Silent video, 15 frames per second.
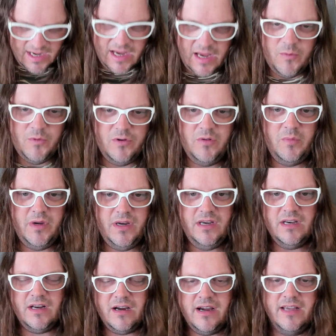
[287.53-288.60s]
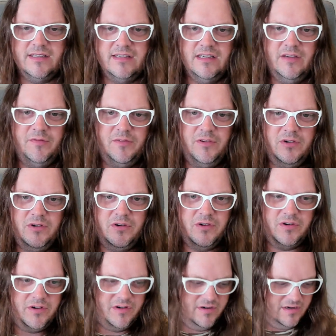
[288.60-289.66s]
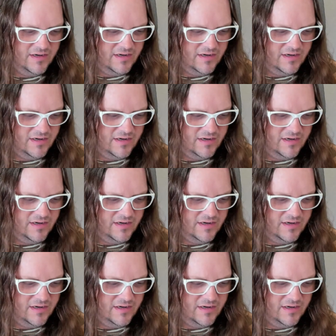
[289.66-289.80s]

It would have been nice if you could